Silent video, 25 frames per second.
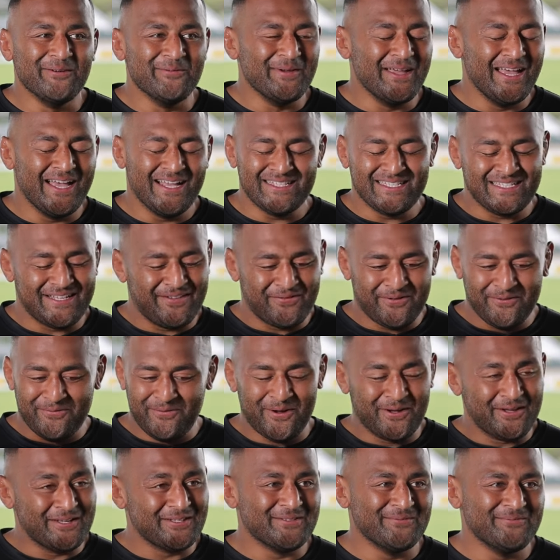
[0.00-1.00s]
for me, I just have to
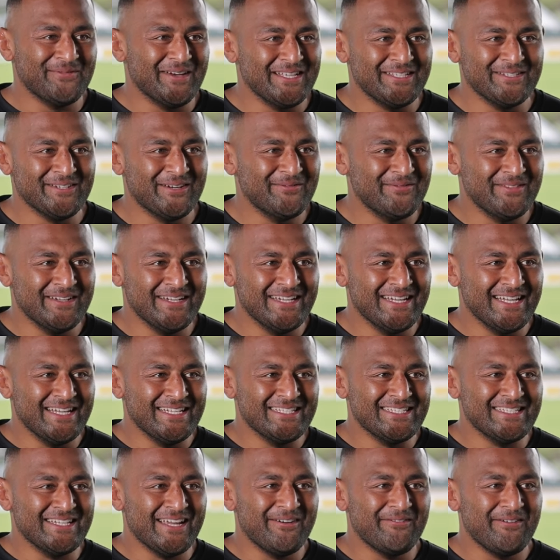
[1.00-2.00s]
focus on my job and,
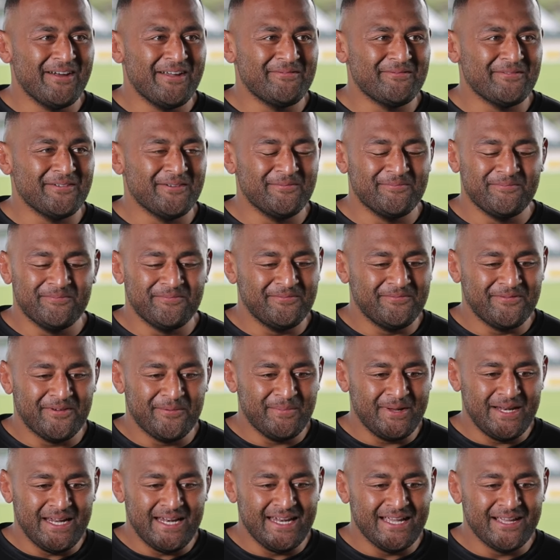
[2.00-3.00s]
and stay away from,
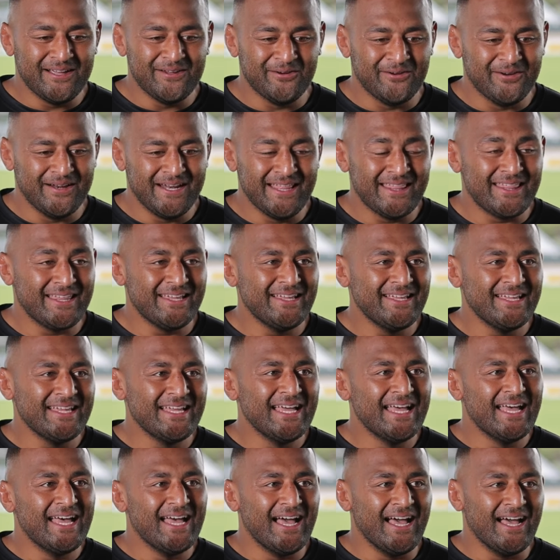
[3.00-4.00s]
from any niggle or anything
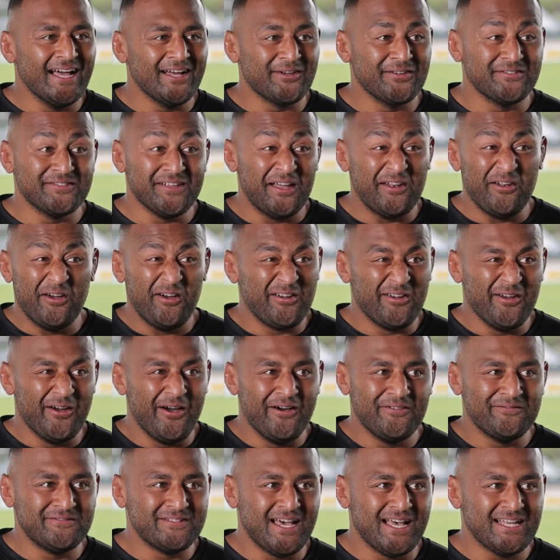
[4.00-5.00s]
because uh, I know I go
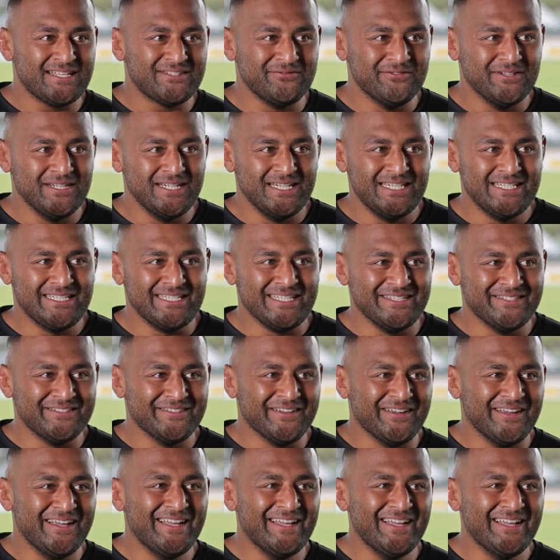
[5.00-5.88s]
off task real easy. So